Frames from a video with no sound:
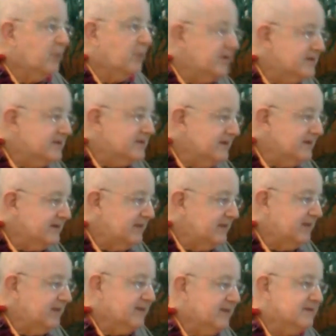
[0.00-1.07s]
But
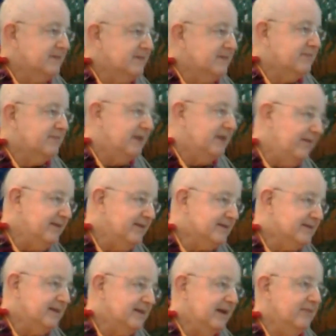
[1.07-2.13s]
fortunately, because
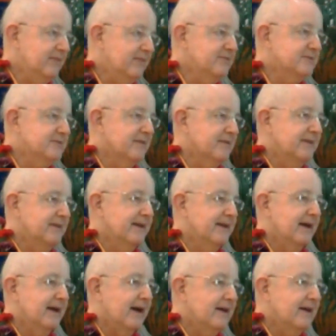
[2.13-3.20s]
previously he was
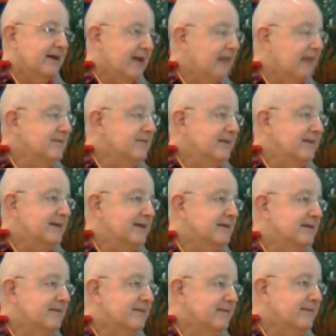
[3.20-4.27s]
an
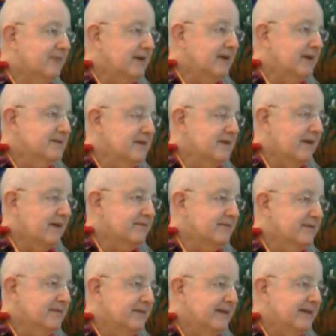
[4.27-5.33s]
elevated
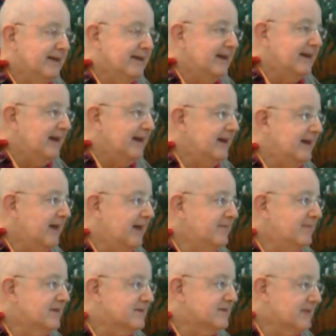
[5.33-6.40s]
Vaishnava,
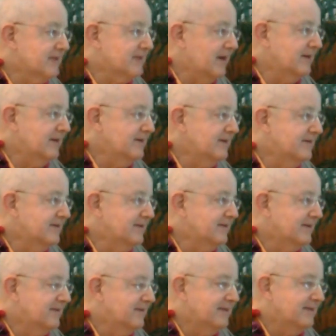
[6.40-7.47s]
he named his
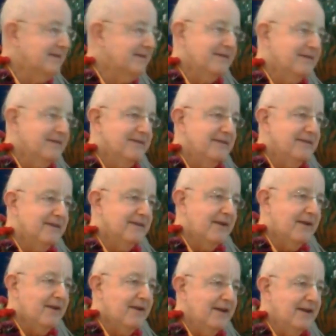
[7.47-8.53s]
son
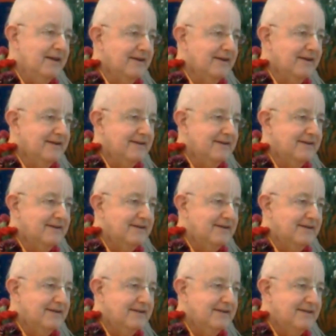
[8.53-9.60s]
Narayana.
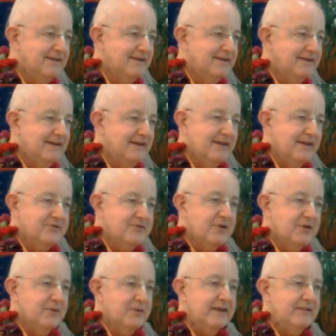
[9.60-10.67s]

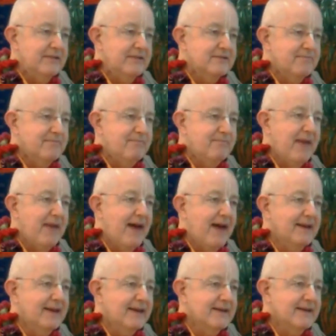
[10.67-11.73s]
And so when he was
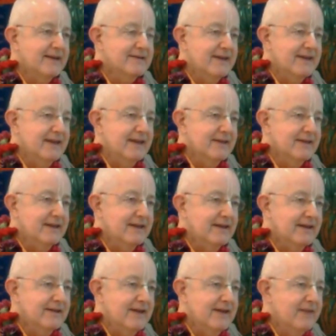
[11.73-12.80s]
panicking,
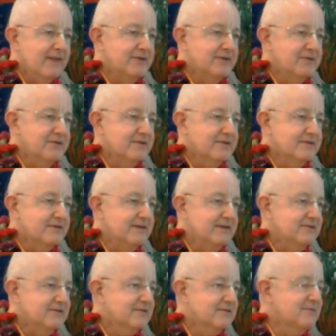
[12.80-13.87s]
seeing the
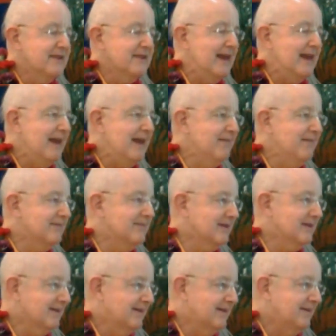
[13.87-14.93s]
Yamadutas, he
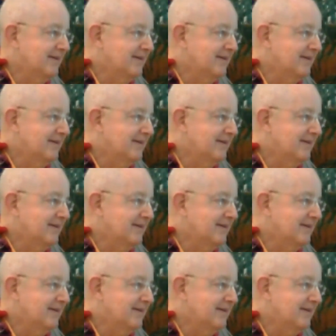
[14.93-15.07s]
screamed,